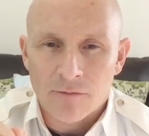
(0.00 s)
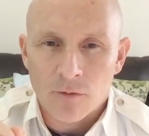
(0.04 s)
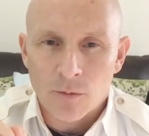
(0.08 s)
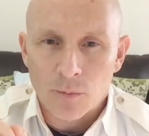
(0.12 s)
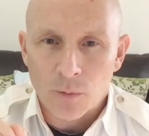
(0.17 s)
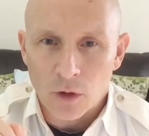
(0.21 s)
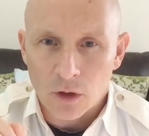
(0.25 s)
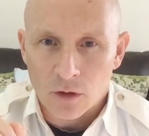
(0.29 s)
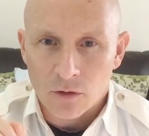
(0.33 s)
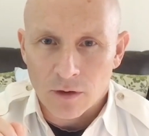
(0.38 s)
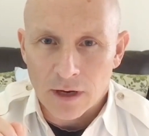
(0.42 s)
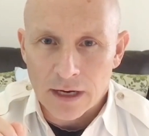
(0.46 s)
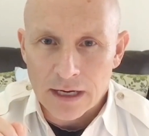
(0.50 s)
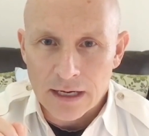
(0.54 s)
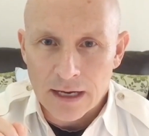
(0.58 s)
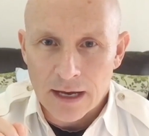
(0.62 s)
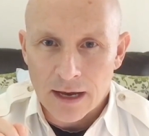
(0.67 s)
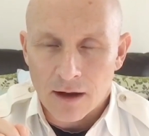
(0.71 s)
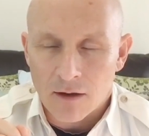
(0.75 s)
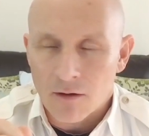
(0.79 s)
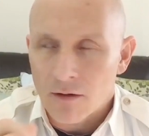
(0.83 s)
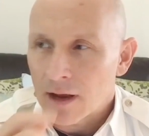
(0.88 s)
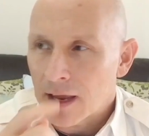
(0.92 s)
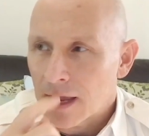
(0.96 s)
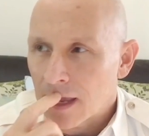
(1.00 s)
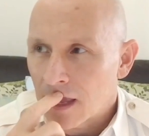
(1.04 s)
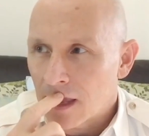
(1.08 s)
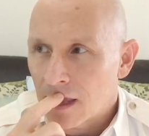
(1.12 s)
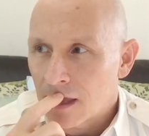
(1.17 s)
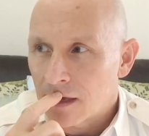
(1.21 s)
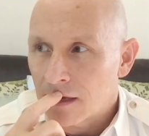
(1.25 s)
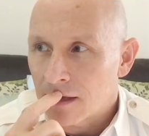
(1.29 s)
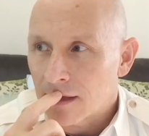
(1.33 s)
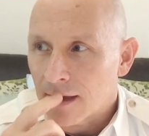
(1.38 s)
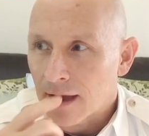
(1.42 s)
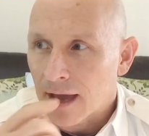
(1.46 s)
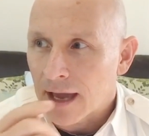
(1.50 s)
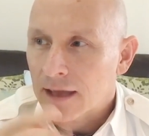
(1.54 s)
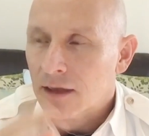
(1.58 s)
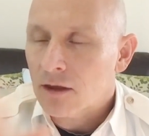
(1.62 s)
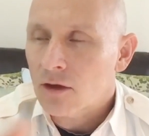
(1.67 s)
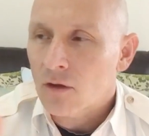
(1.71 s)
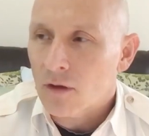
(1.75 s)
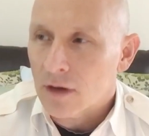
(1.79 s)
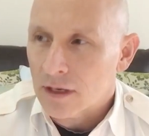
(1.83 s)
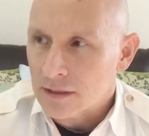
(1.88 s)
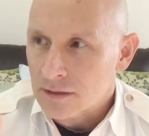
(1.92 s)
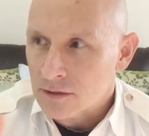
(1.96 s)
to have a book right now, and I
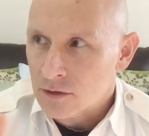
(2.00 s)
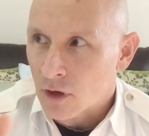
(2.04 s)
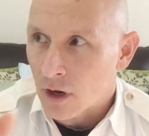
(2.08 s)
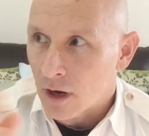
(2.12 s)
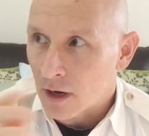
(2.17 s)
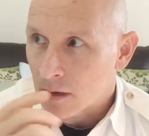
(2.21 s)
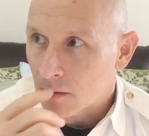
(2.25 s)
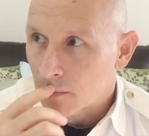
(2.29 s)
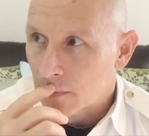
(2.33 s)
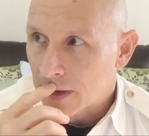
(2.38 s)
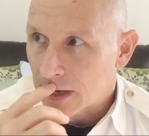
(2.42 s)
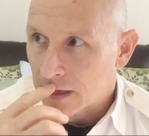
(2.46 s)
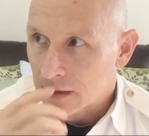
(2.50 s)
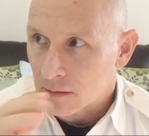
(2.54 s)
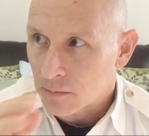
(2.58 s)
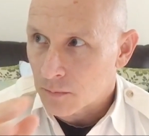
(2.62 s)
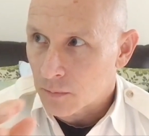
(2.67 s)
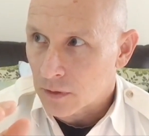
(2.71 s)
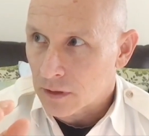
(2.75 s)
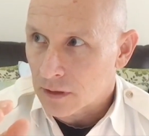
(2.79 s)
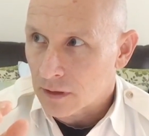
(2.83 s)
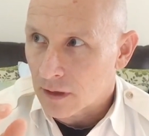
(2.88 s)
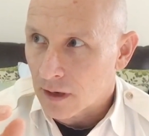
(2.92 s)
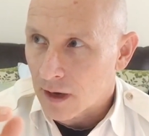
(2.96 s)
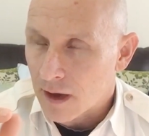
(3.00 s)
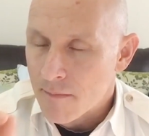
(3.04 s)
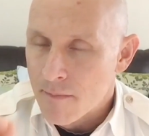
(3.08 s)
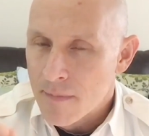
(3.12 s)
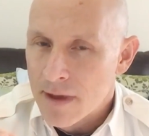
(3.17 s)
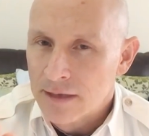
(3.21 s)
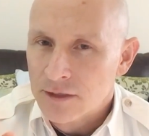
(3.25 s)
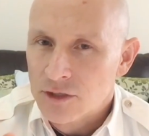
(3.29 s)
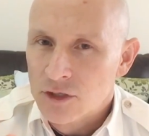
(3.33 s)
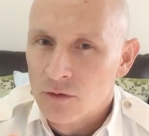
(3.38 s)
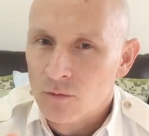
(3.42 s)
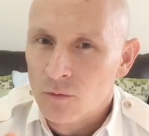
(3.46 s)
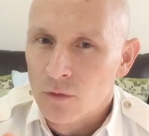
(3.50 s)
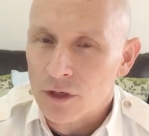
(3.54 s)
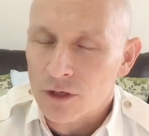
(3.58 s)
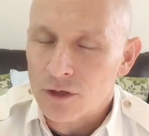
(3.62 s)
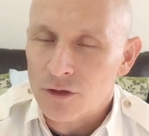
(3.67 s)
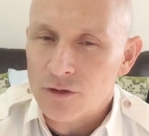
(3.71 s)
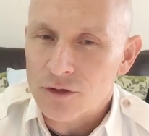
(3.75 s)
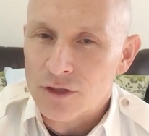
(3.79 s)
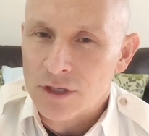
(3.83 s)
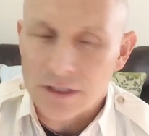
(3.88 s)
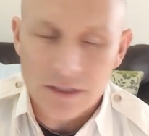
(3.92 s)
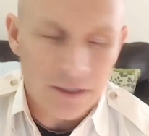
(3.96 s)
could go ahead and talk about it, but I mentioned what
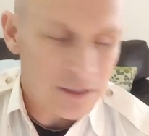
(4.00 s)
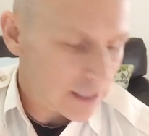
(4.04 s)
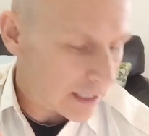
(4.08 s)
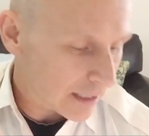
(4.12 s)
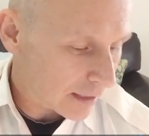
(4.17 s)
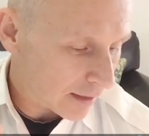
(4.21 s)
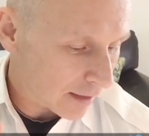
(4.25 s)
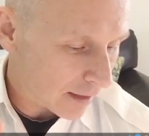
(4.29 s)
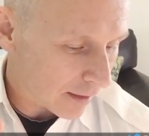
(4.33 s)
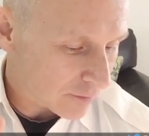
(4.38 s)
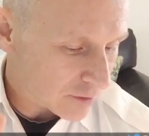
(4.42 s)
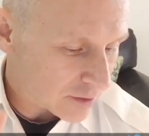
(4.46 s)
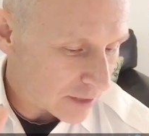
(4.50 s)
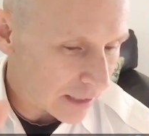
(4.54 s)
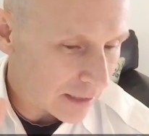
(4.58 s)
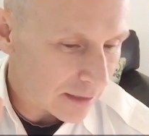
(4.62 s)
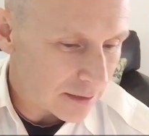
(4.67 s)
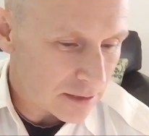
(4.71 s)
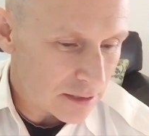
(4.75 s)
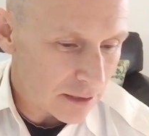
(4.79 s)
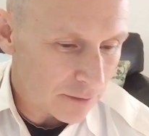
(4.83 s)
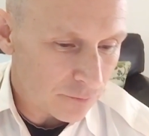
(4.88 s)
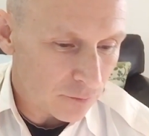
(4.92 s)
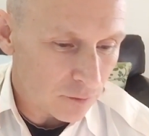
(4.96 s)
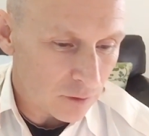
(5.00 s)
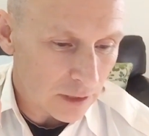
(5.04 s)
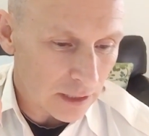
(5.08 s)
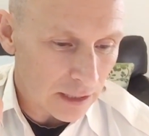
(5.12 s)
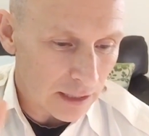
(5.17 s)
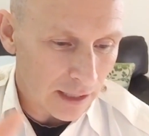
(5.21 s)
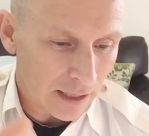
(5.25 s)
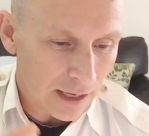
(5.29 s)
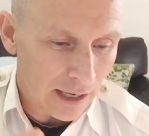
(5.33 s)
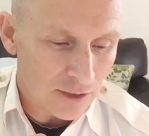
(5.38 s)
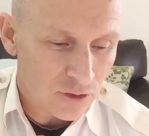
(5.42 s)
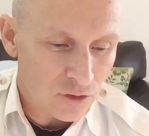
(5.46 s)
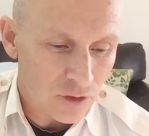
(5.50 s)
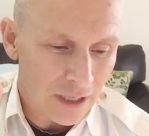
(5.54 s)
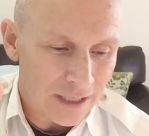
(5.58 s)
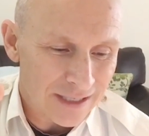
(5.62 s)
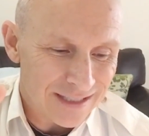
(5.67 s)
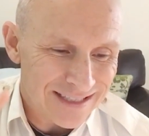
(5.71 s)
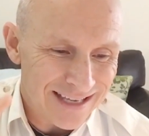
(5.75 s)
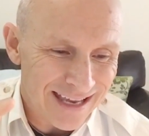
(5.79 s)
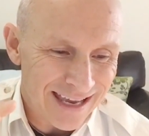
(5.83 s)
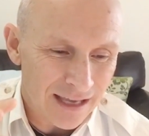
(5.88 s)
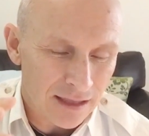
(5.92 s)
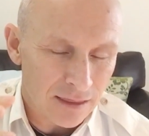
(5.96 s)
you just said. I've said it differently. Like, I try
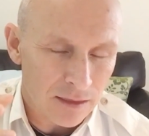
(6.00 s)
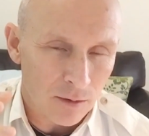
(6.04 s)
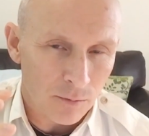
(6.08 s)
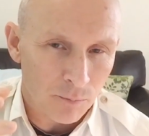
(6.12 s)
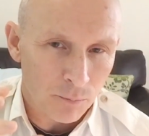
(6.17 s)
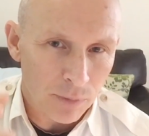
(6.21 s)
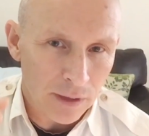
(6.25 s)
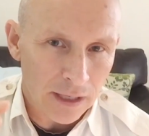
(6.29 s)
to take